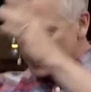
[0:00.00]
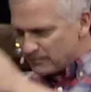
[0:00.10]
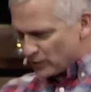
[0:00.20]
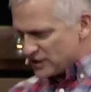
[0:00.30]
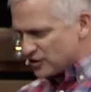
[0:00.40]
my
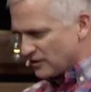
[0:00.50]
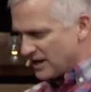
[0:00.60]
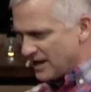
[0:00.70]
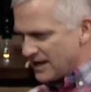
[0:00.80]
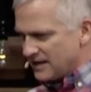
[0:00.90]
preacher
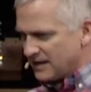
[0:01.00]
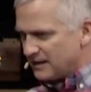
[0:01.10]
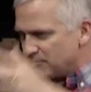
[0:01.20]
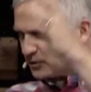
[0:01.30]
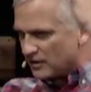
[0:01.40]
hat
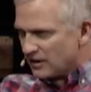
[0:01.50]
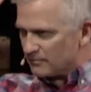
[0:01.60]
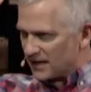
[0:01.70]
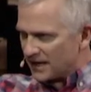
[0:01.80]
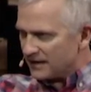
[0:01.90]
and put on
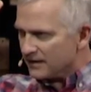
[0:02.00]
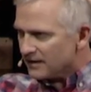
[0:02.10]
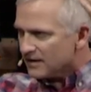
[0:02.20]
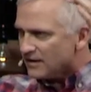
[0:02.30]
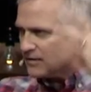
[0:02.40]
my
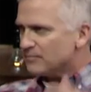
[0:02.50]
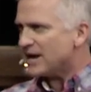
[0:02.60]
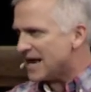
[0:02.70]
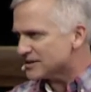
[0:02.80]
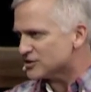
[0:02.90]

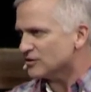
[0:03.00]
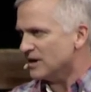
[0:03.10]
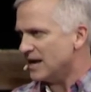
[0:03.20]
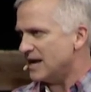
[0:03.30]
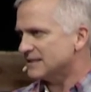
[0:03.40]
pastor
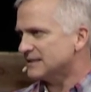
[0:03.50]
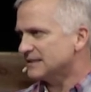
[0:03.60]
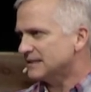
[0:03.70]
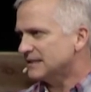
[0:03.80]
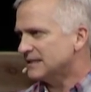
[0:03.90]
hat.
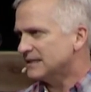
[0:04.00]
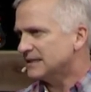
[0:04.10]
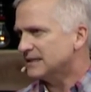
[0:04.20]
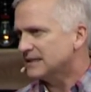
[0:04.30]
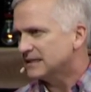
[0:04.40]

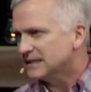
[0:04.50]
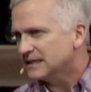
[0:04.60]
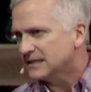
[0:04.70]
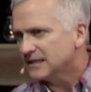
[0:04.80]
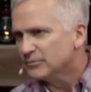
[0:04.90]

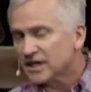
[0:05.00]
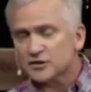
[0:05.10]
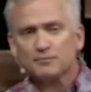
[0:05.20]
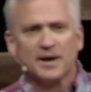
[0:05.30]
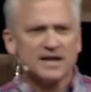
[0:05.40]

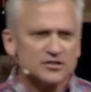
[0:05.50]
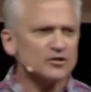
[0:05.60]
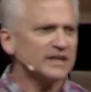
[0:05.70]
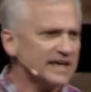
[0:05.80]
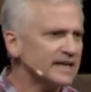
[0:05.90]
Because Pastor
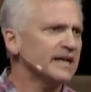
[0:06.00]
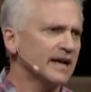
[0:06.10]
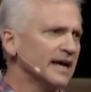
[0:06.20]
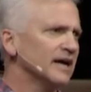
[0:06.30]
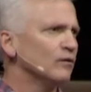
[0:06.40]
Ken and
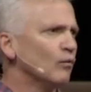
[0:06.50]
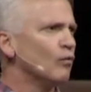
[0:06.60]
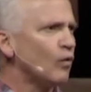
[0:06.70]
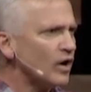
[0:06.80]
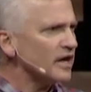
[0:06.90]
I
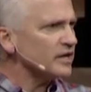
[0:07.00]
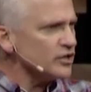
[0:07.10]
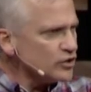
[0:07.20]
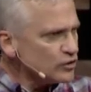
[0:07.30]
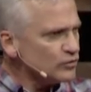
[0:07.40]
want
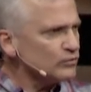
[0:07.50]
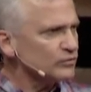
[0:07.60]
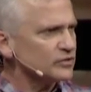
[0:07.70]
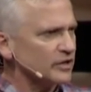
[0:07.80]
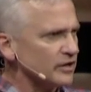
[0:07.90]
you
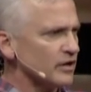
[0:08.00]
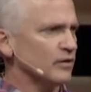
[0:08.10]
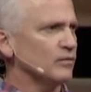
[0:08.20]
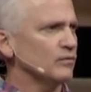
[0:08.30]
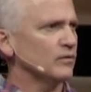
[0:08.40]
to know